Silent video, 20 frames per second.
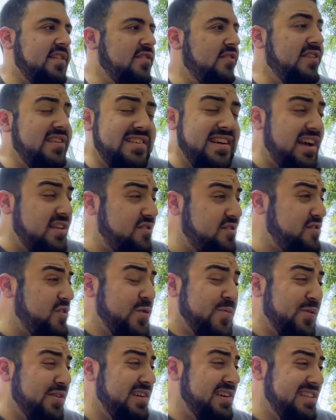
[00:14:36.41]
So these guys are
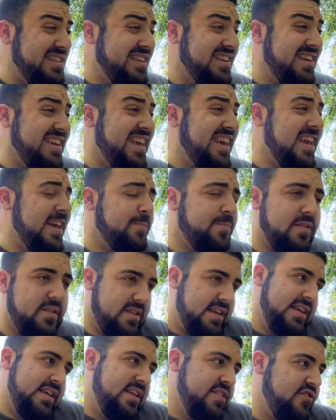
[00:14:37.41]
super easy to keep.
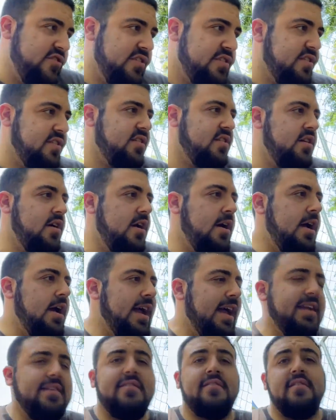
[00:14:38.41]

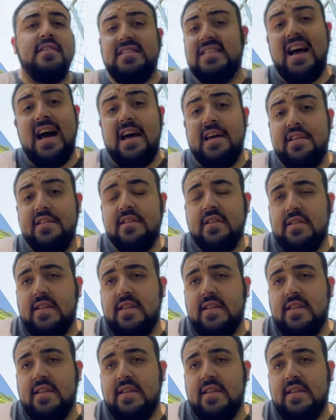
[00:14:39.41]
It's the size.